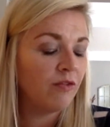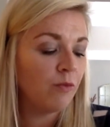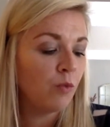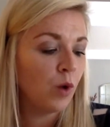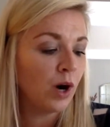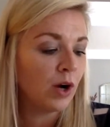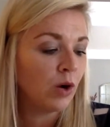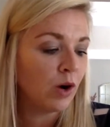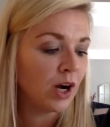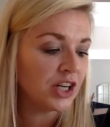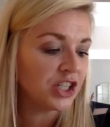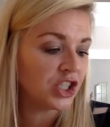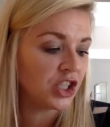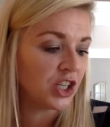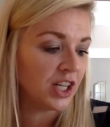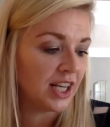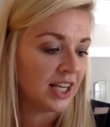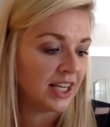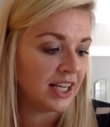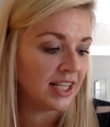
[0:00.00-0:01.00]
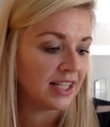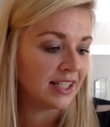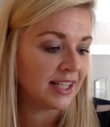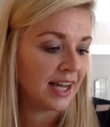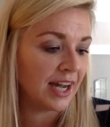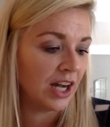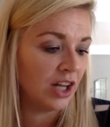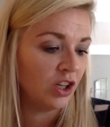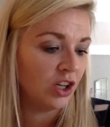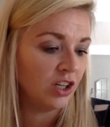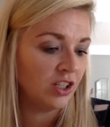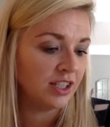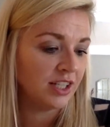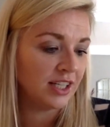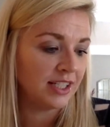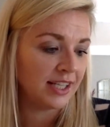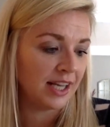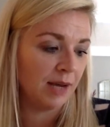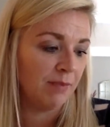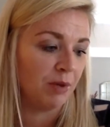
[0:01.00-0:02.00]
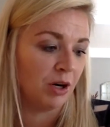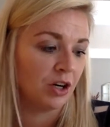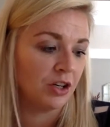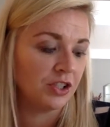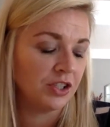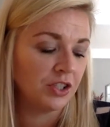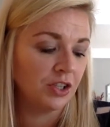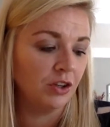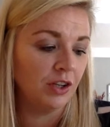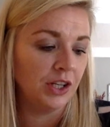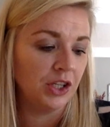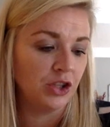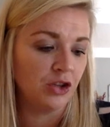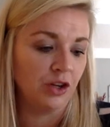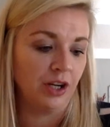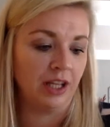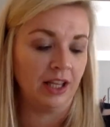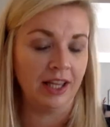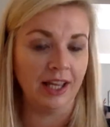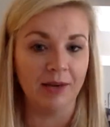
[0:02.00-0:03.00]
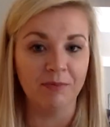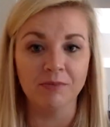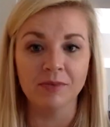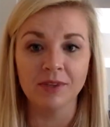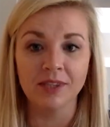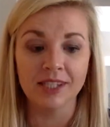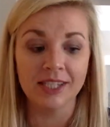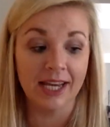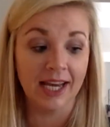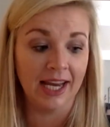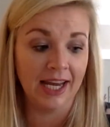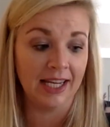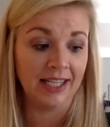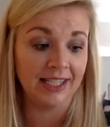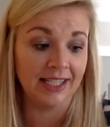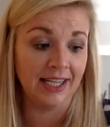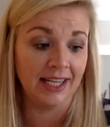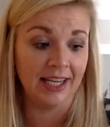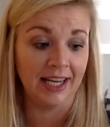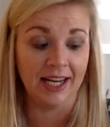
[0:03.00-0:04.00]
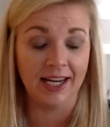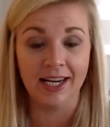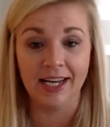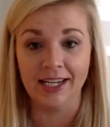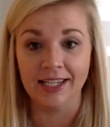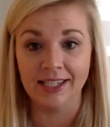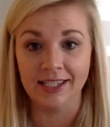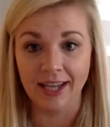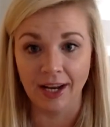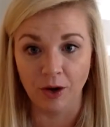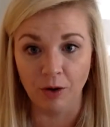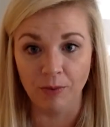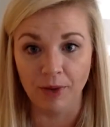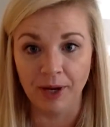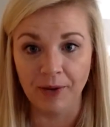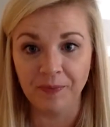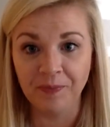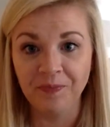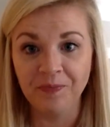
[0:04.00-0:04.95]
one question is, how long does a personal injury claim take to get a settlement?